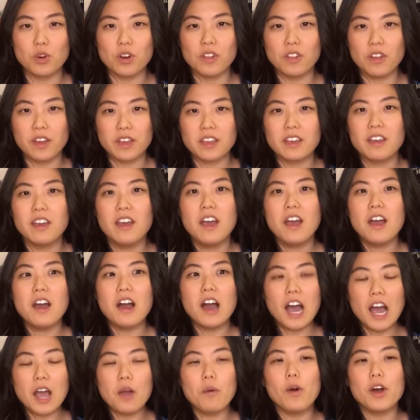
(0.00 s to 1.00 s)
Like,
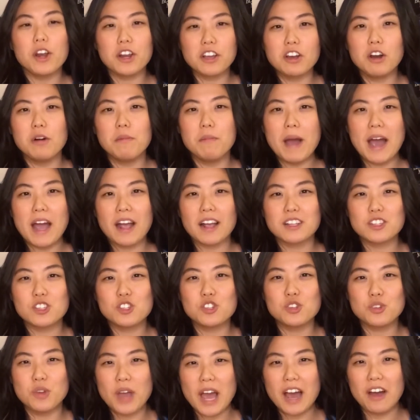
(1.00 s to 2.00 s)
I want to go back
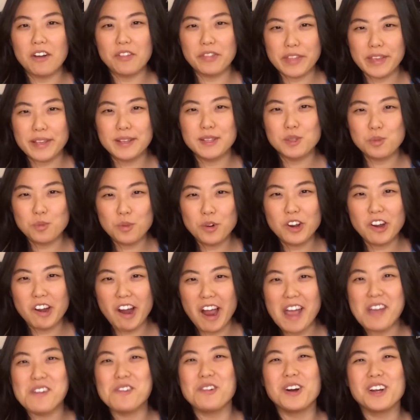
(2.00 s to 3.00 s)
to how things were.
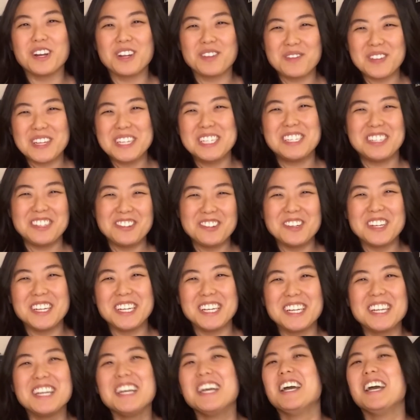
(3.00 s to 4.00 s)
I want to be
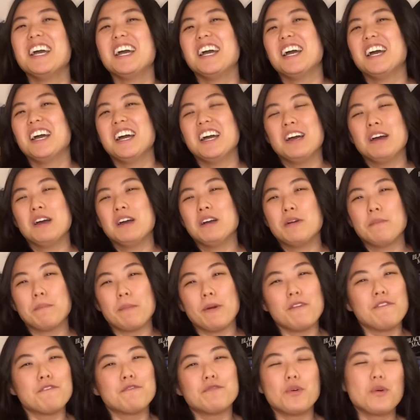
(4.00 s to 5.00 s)
doing
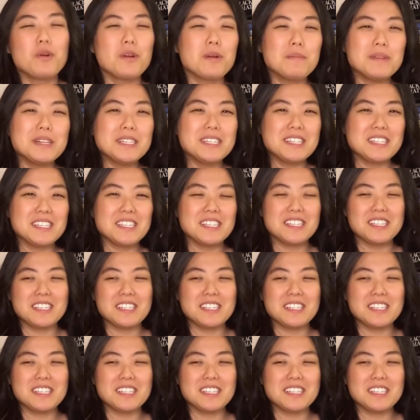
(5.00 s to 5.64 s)
performances.